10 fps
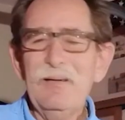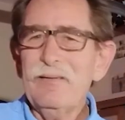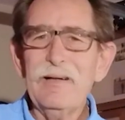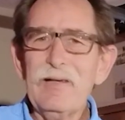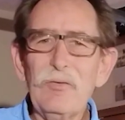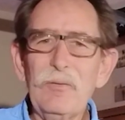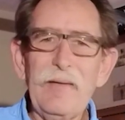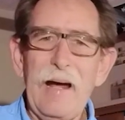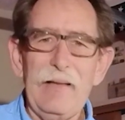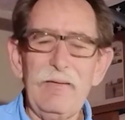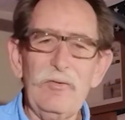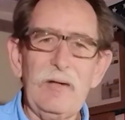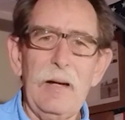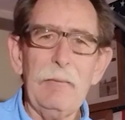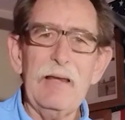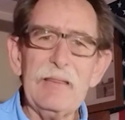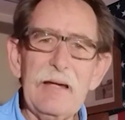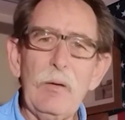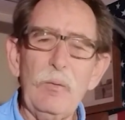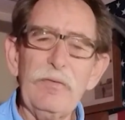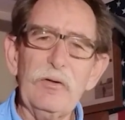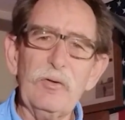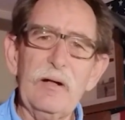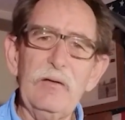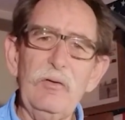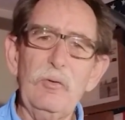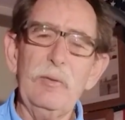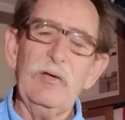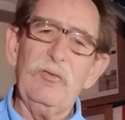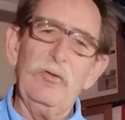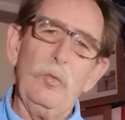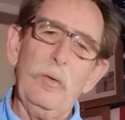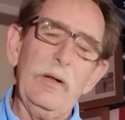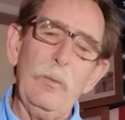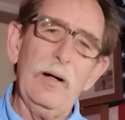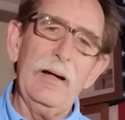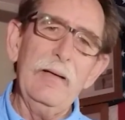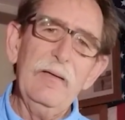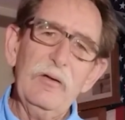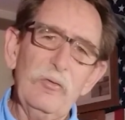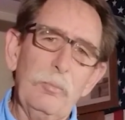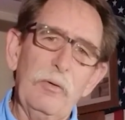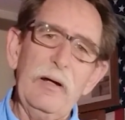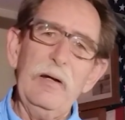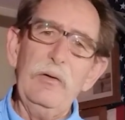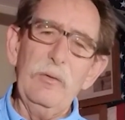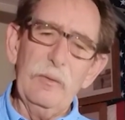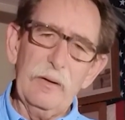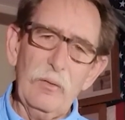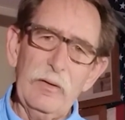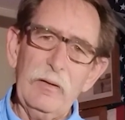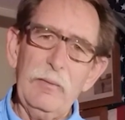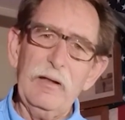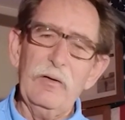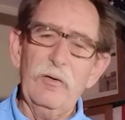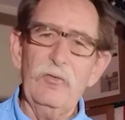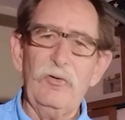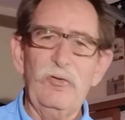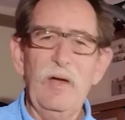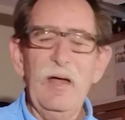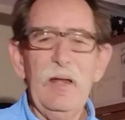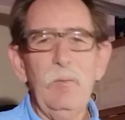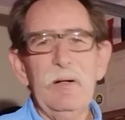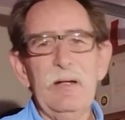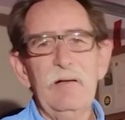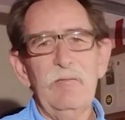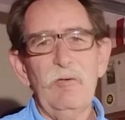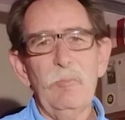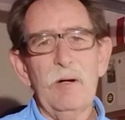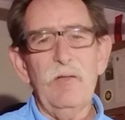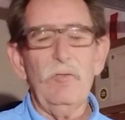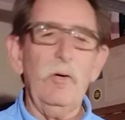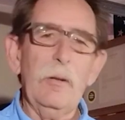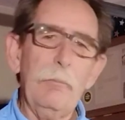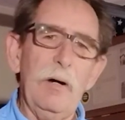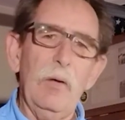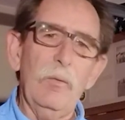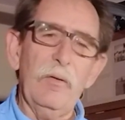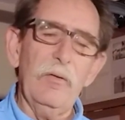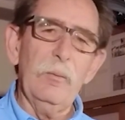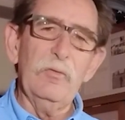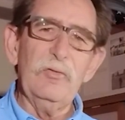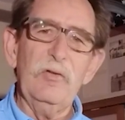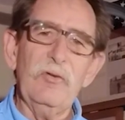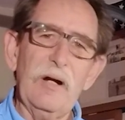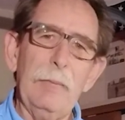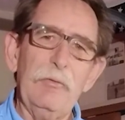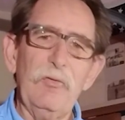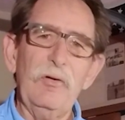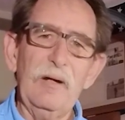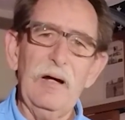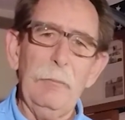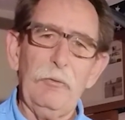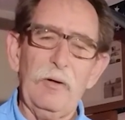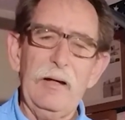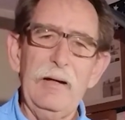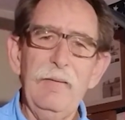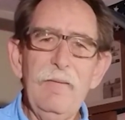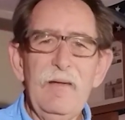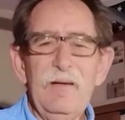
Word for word: They're not doing that at this time. I think what they're trying to do, because the twenty watt is brand new and going to be introduced, is they want to give everybody that's already bought one of their machines an opportunity to upgrade,